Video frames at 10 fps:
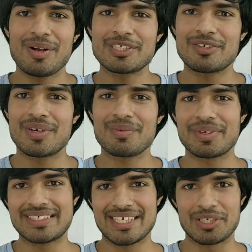also from
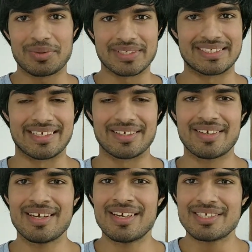question to question.
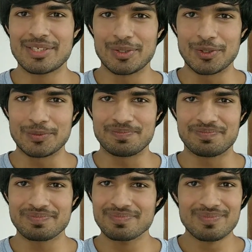
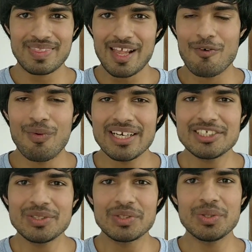So
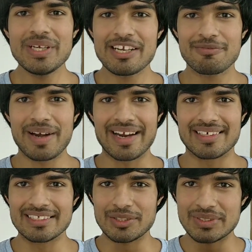once you do enough
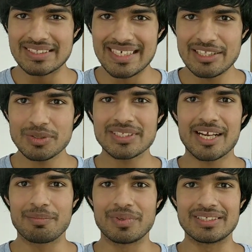practice, you see those
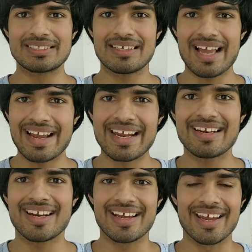numbers
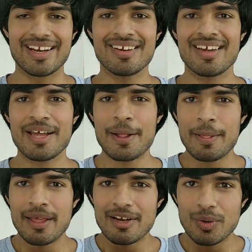again and again.
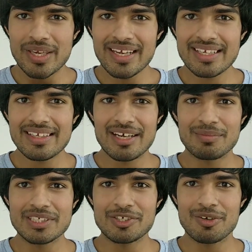Looking at the
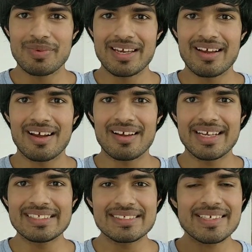numbers, you'll be
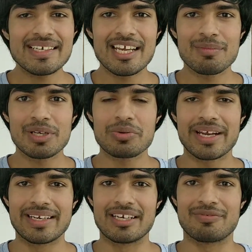instantly able to
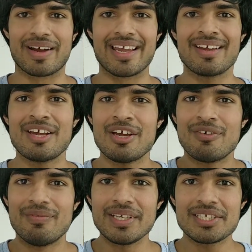identify
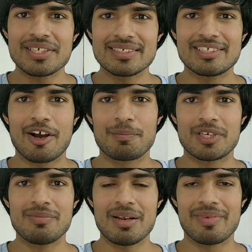which is the
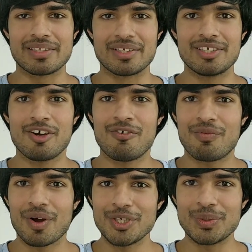optimal method
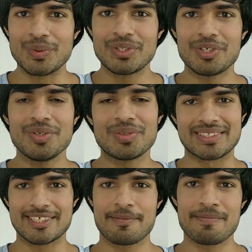for you to use.